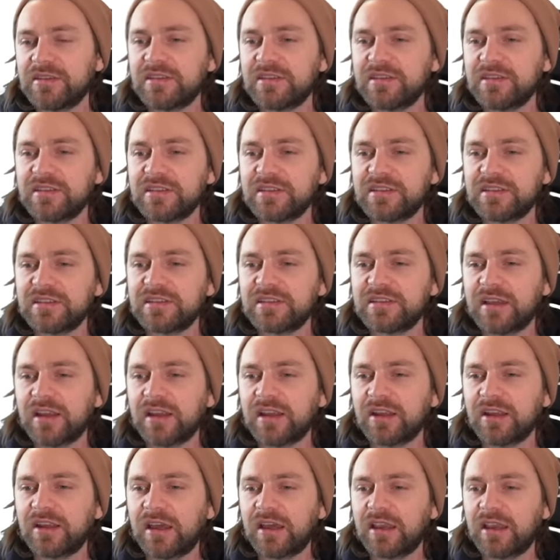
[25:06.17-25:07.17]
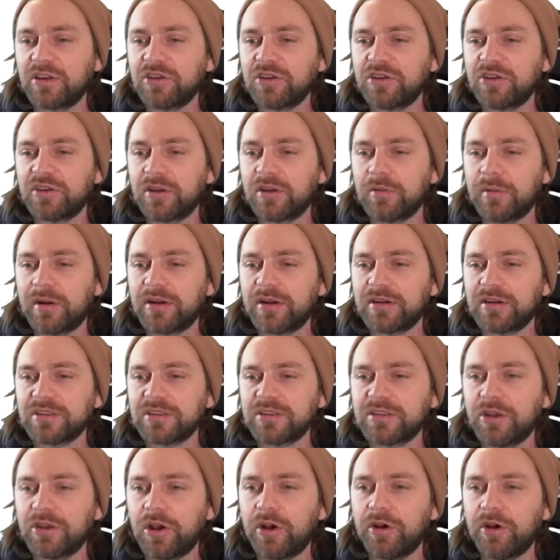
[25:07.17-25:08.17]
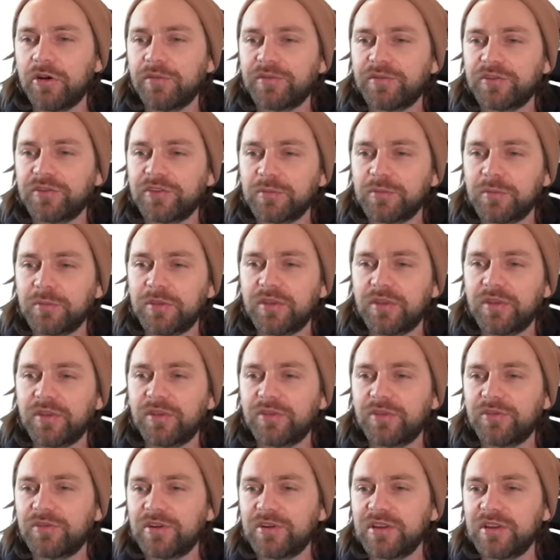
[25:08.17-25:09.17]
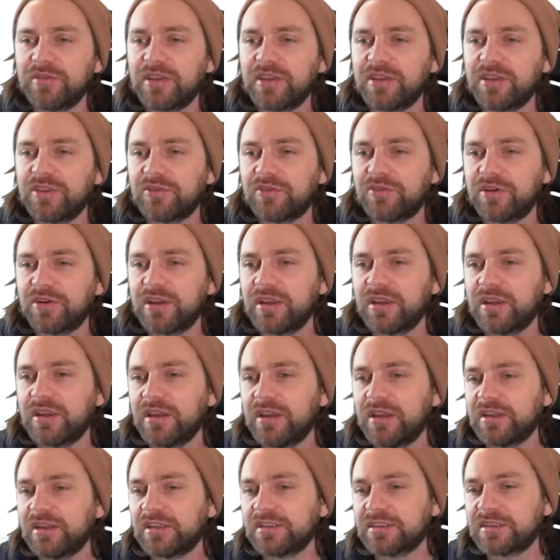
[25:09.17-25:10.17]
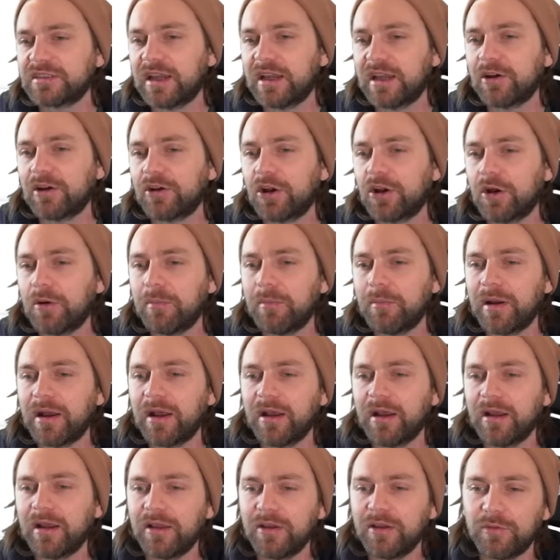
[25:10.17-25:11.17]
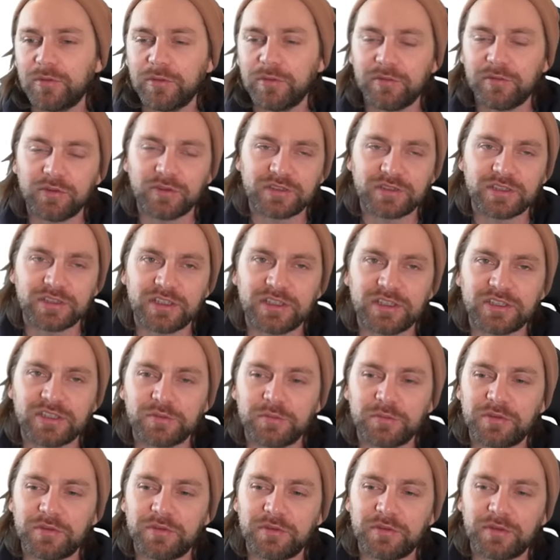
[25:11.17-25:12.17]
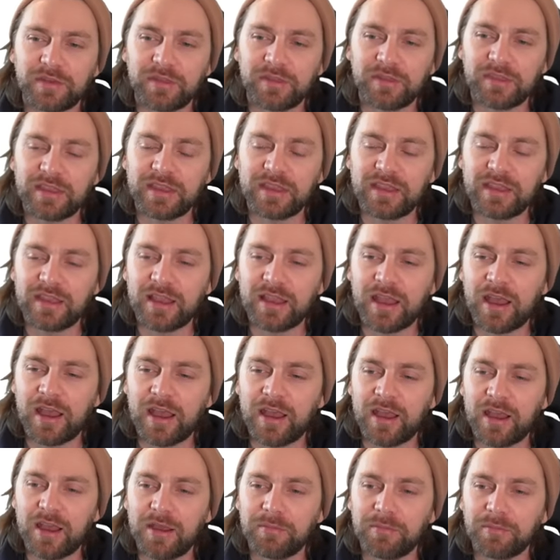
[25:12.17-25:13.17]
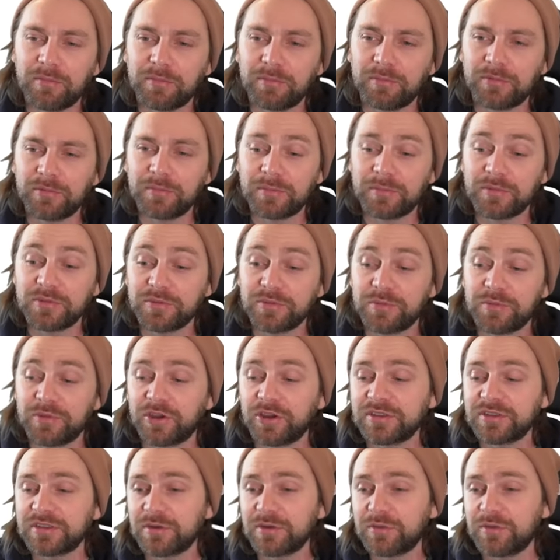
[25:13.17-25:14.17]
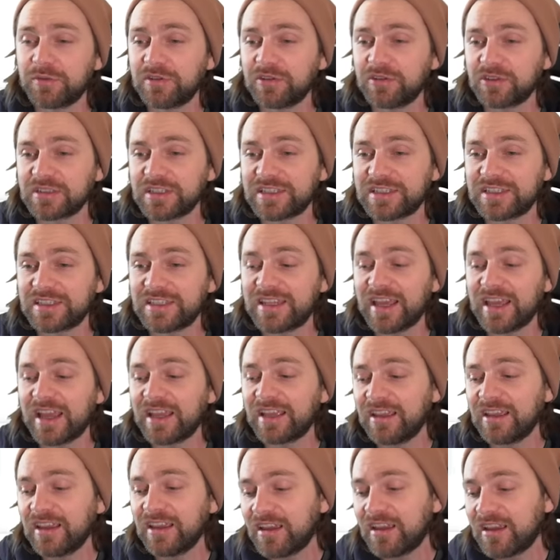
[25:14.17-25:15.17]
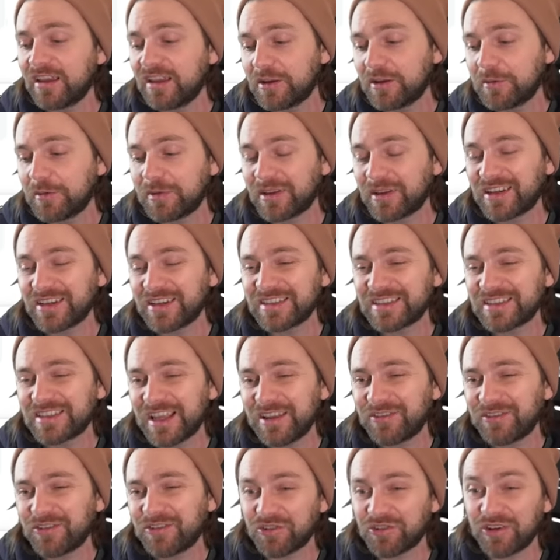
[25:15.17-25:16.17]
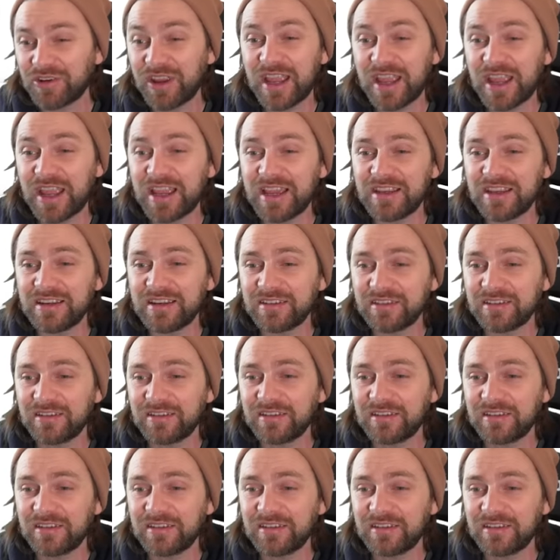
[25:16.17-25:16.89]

this is a kind of good comparison of some of the three v three style combat we've looked at in some of the, the um, some of the content we looked at today, because they've created